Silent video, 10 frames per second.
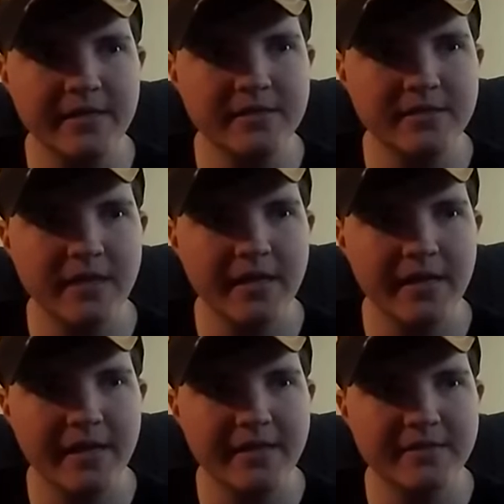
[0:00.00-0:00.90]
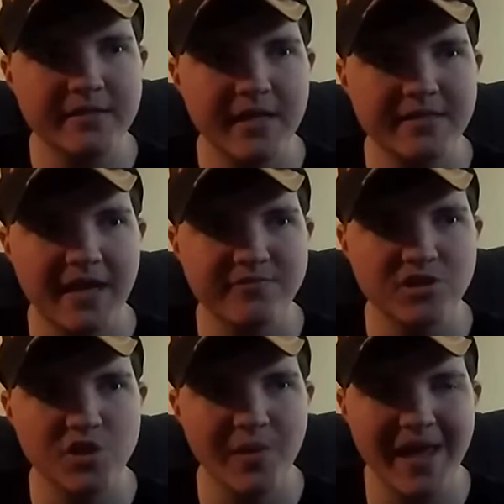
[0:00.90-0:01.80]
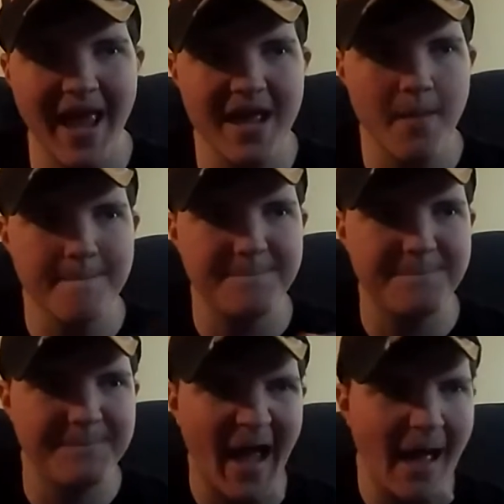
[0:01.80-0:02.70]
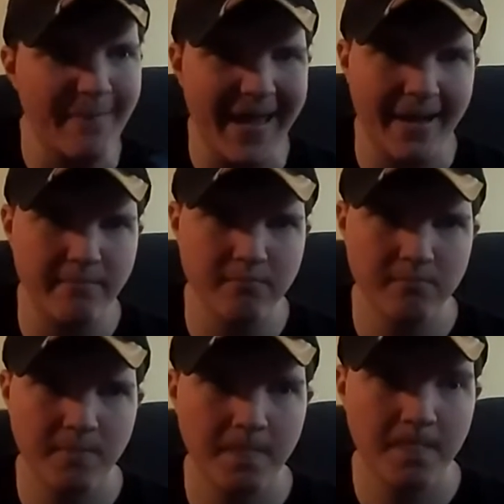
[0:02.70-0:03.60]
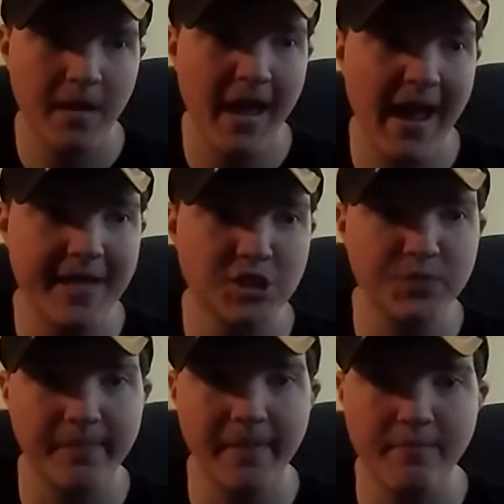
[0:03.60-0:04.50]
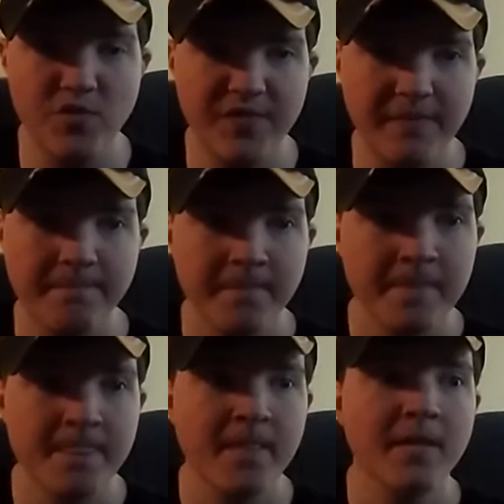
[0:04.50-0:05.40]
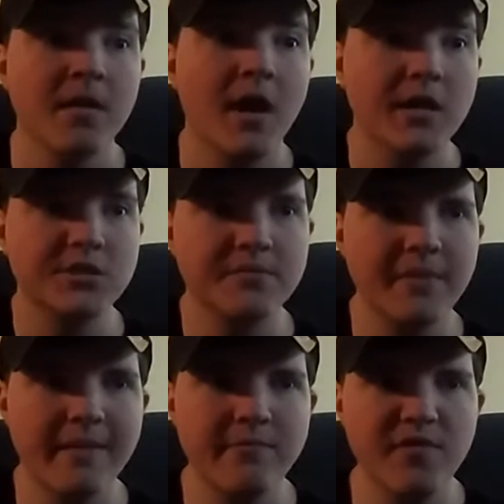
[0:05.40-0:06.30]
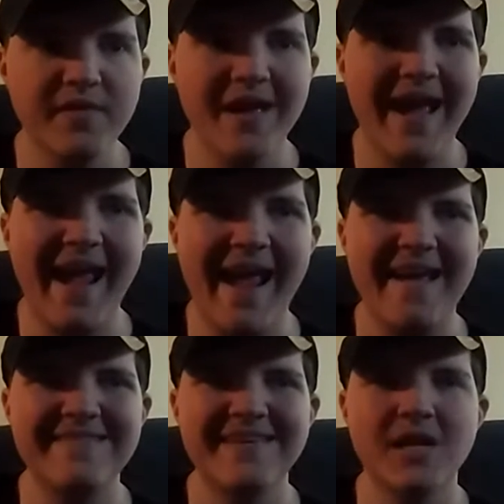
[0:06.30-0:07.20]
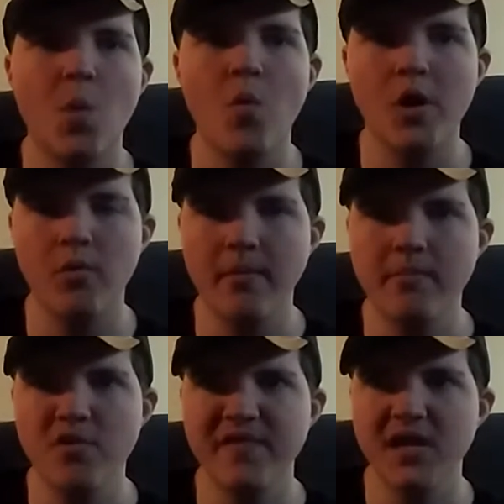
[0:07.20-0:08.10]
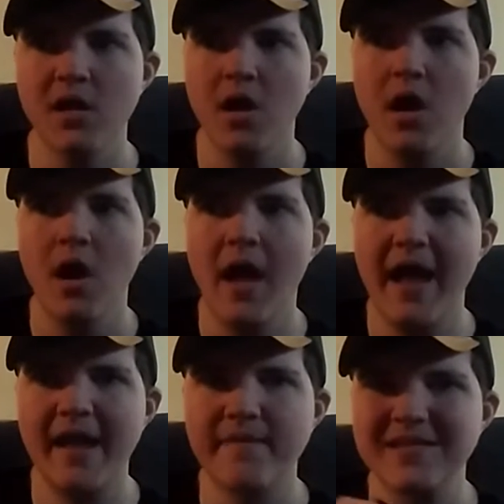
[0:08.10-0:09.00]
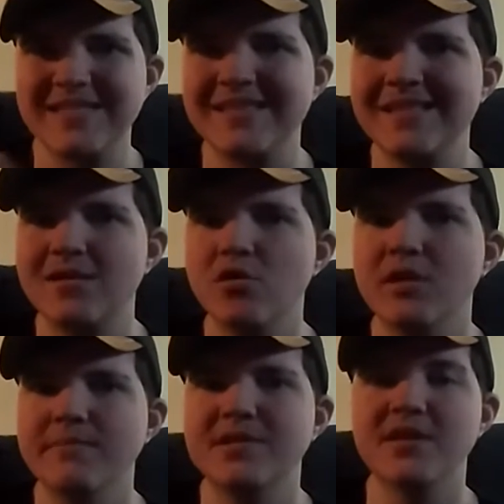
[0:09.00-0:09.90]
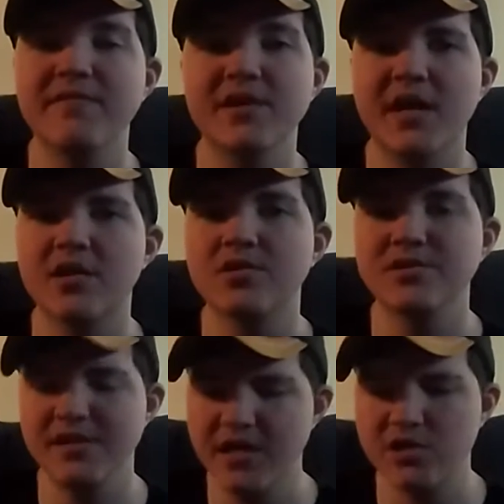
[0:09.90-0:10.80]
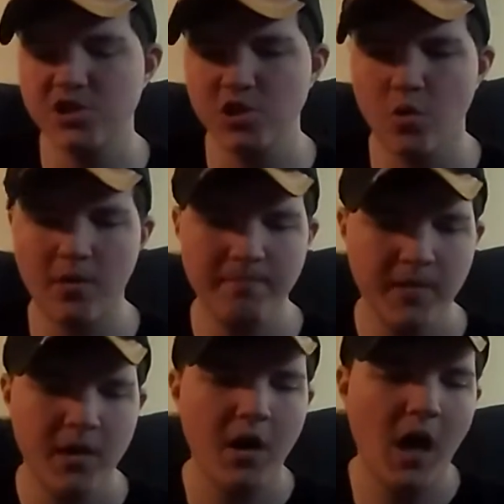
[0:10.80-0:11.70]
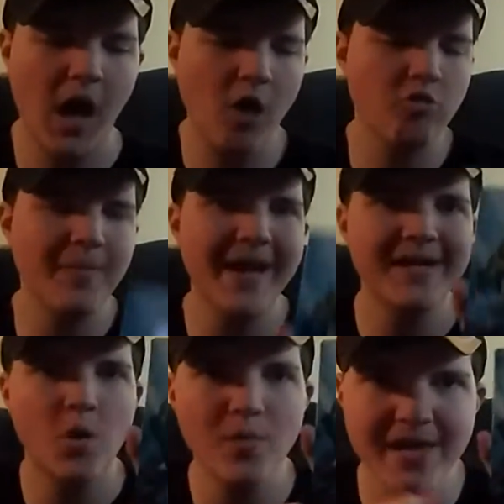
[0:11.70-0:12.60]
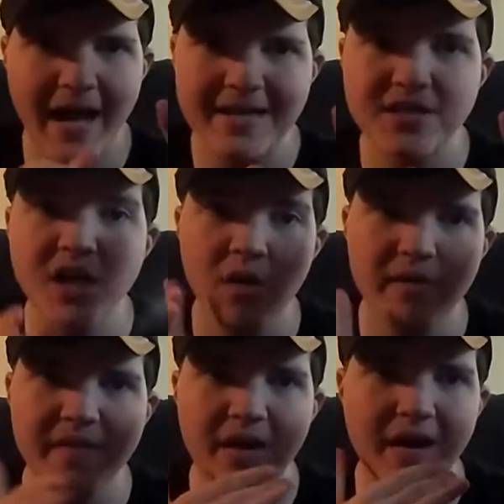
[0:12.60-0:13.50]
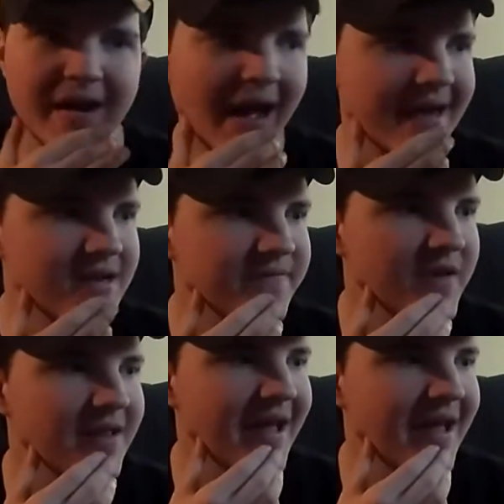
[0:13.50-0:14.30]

instead of just doing a Batman and Superman movie, a Superman movie and then a Wonder Woman movie, and giving us little glimpses of the characters in there, sure. Aquaman, we got to know in there, and I didn't